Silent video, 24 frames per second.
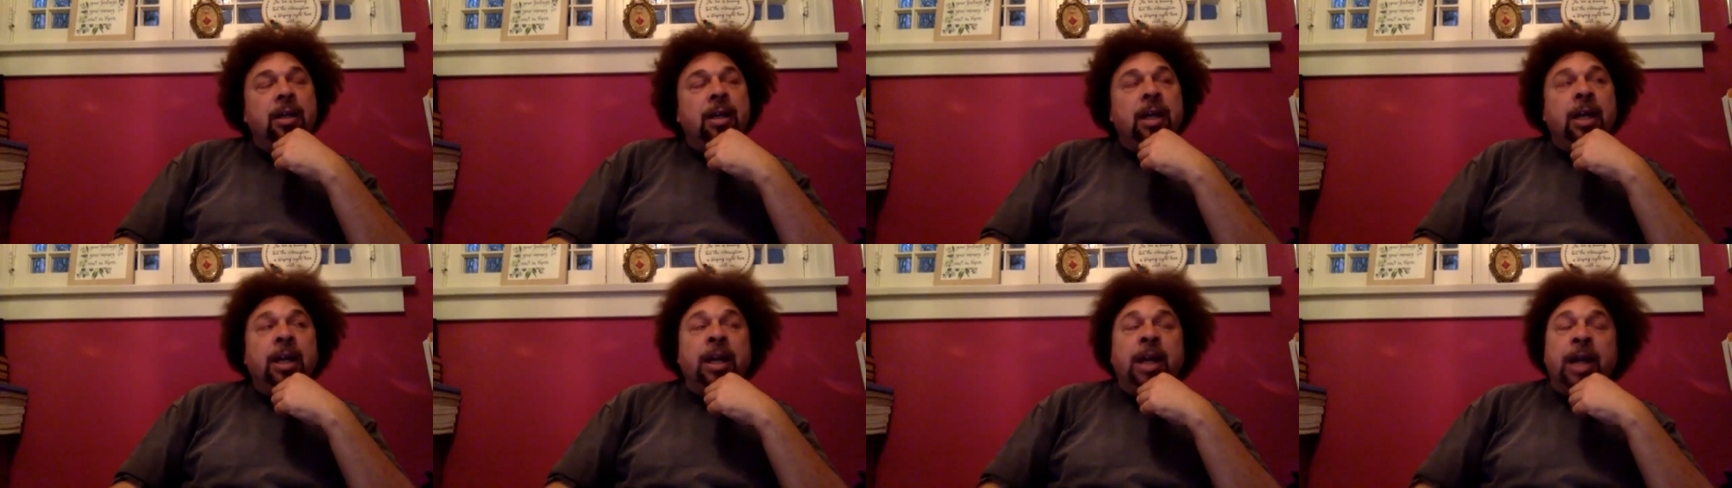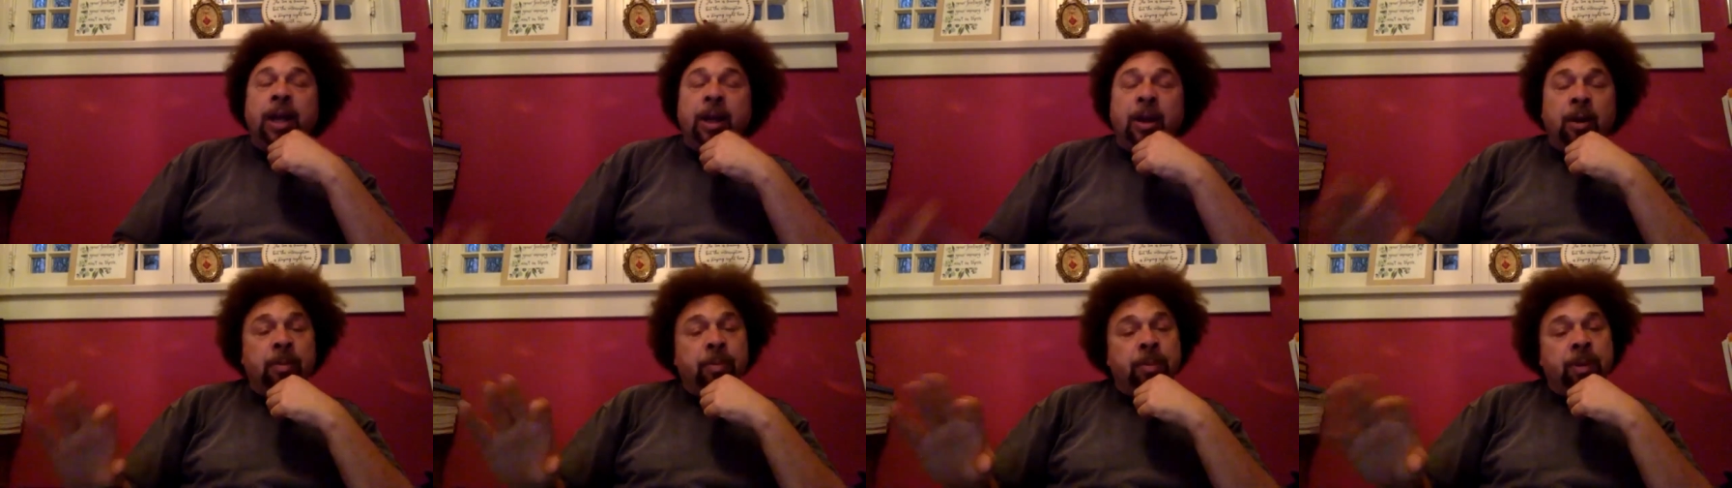it
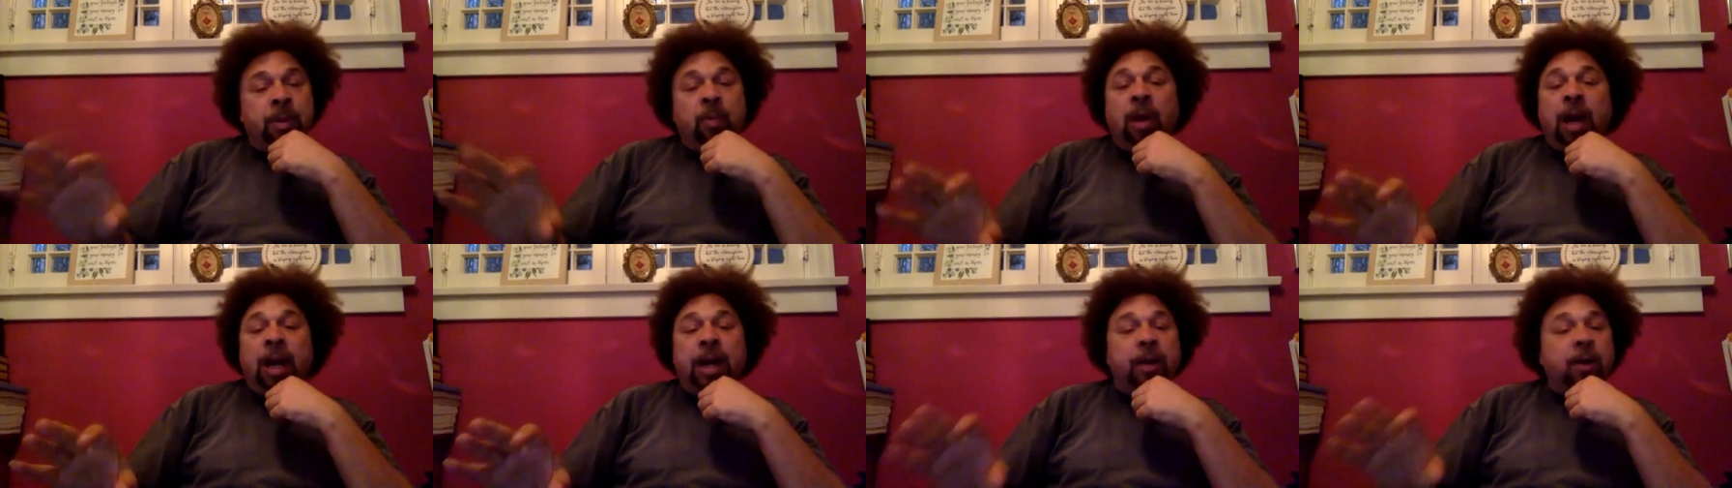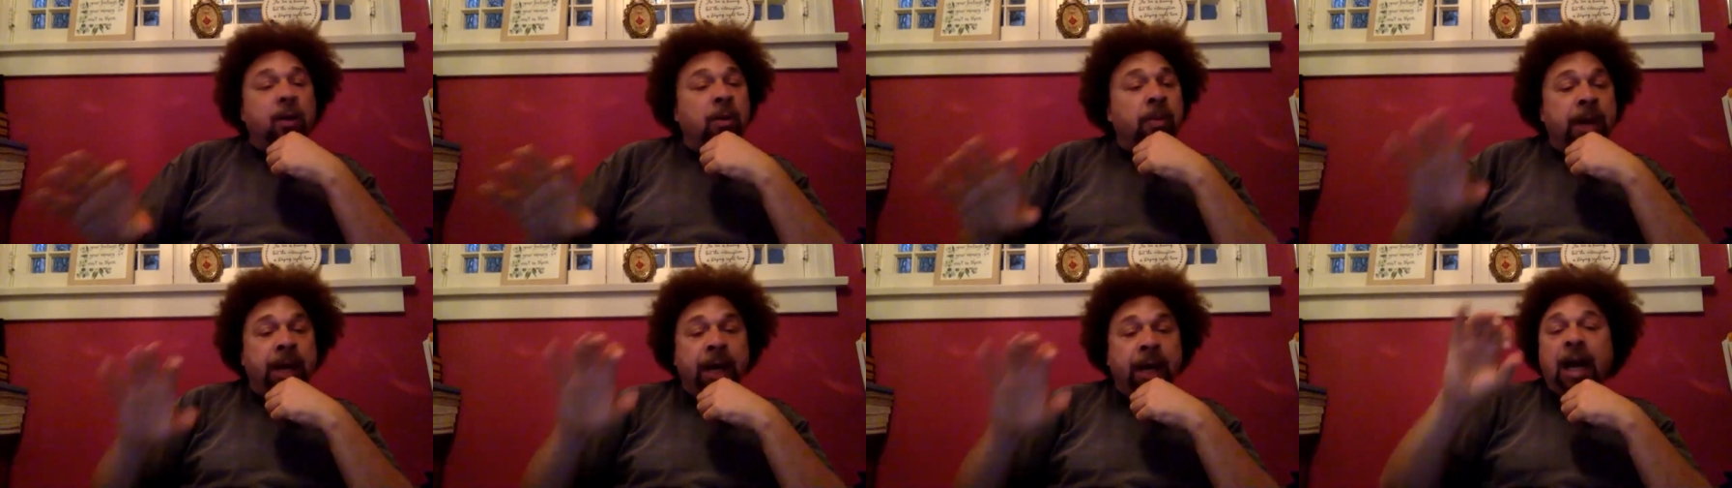ain't gonna be right.
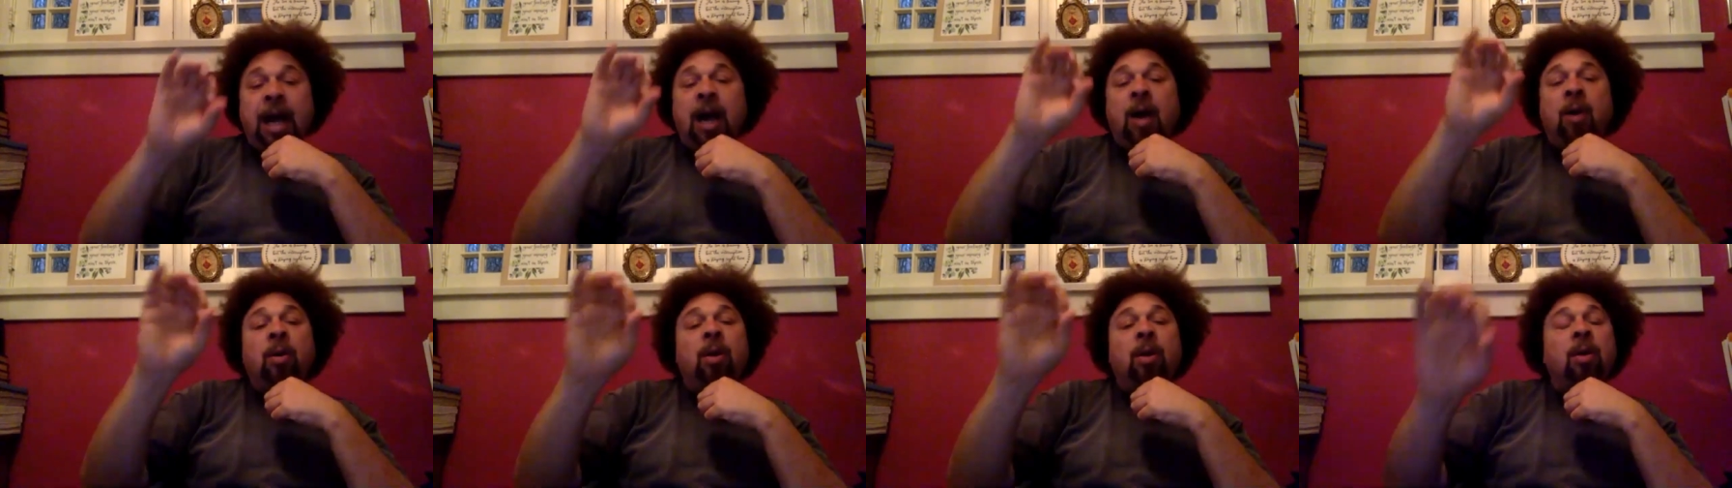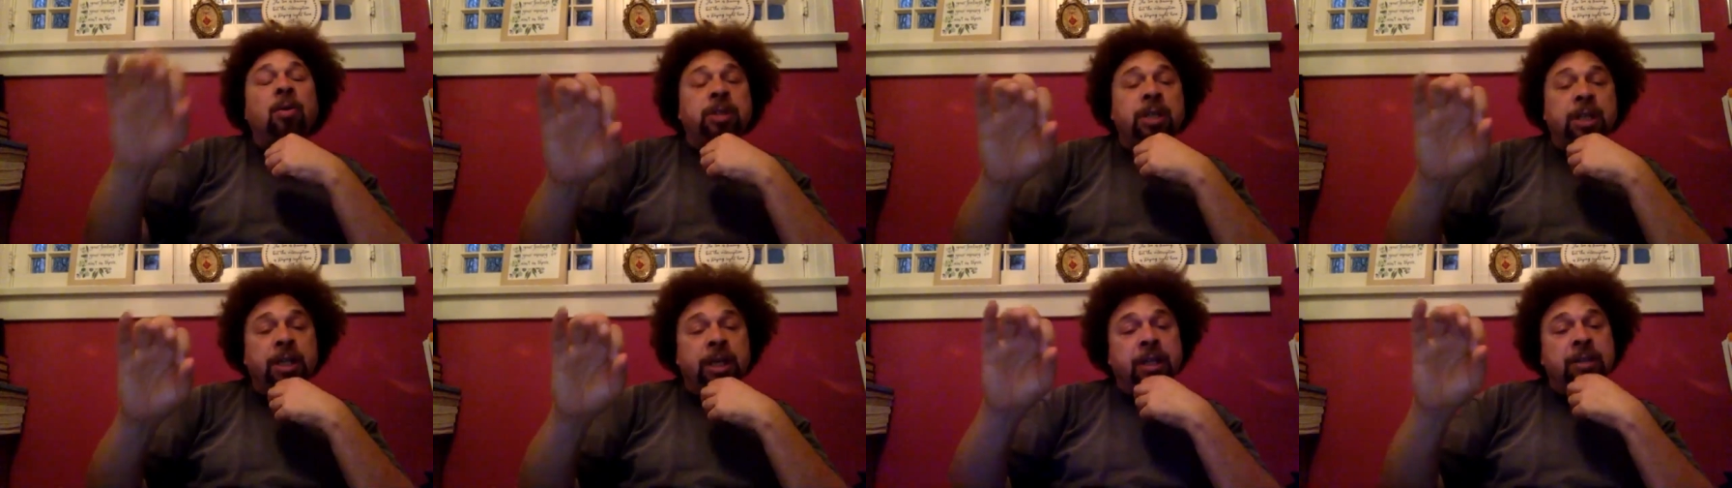No matter how
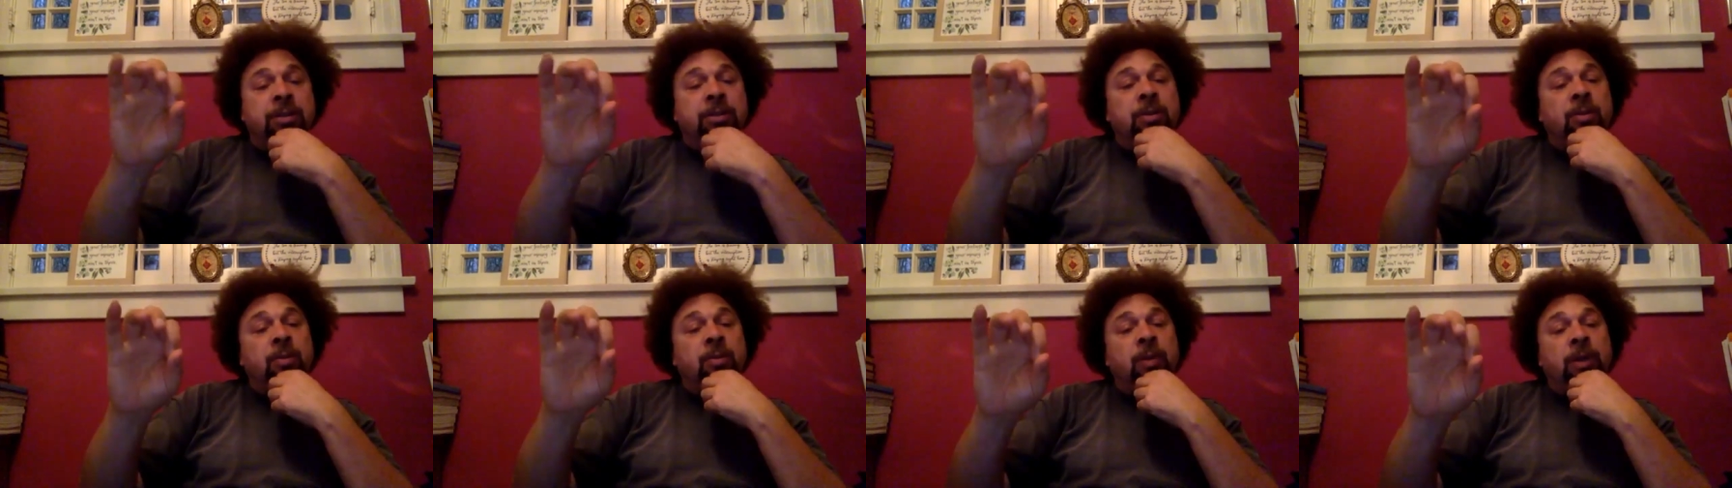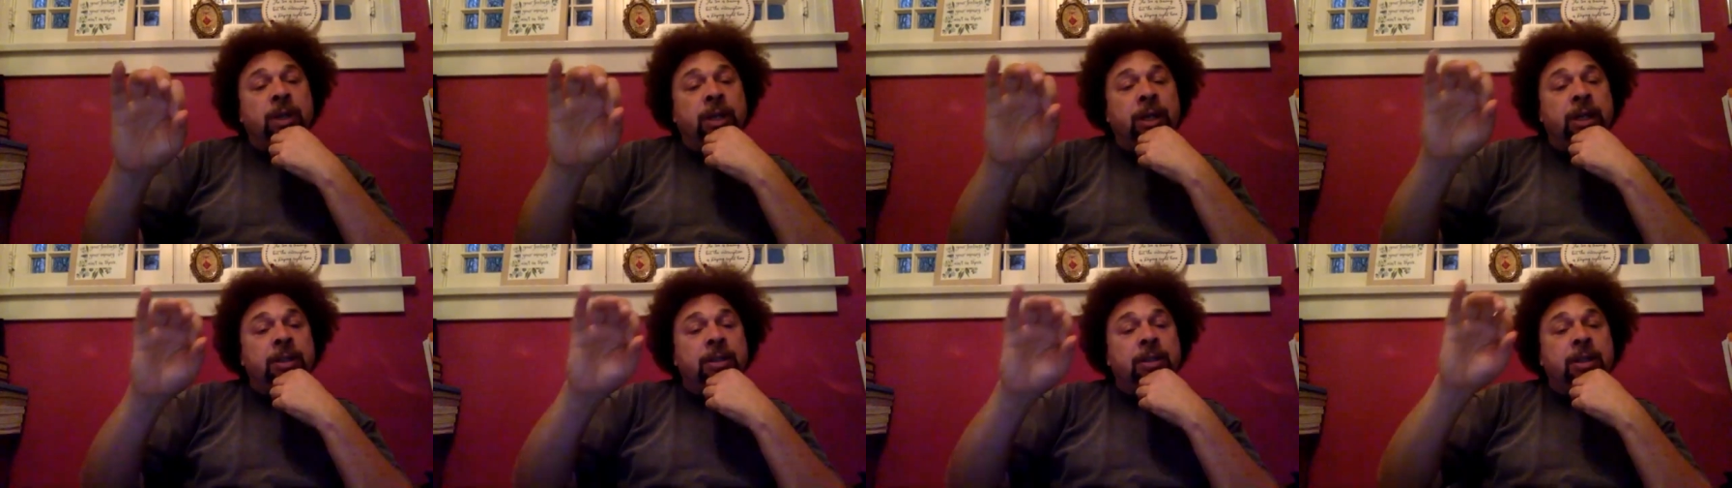close
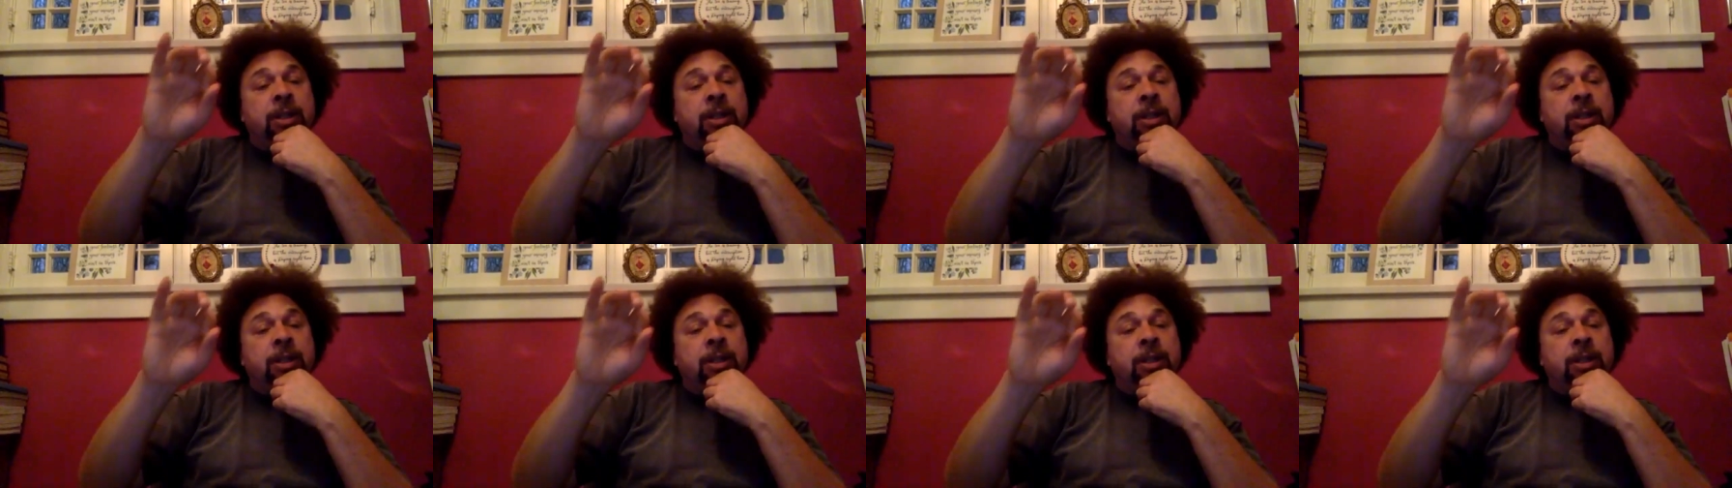it